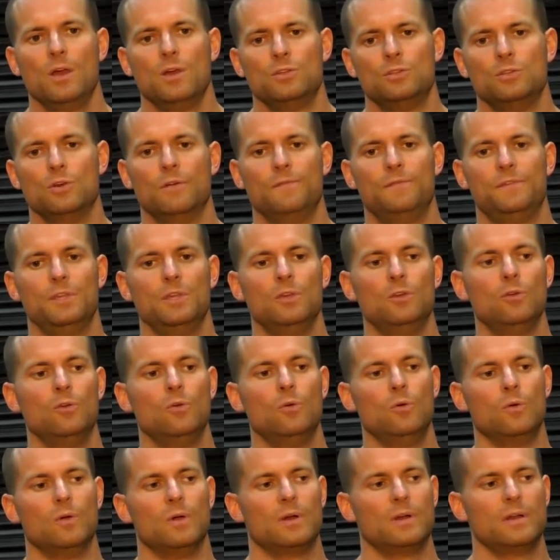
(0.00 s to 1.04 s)
So if
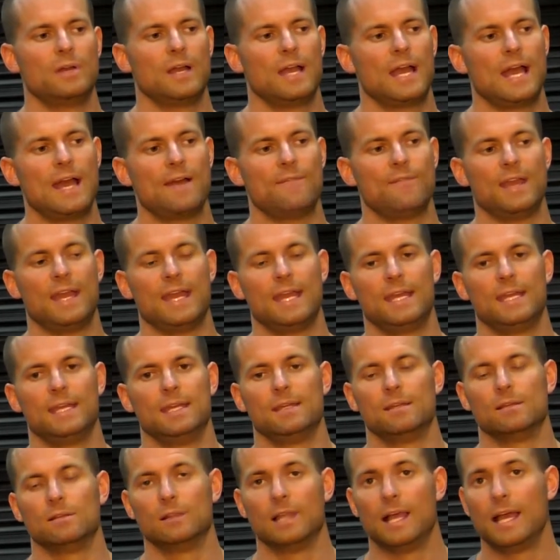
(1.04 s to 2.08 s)
you have
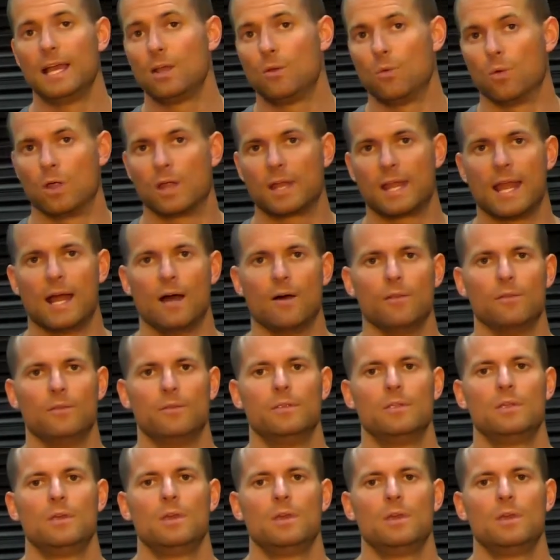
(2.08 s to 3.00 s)
a leg workout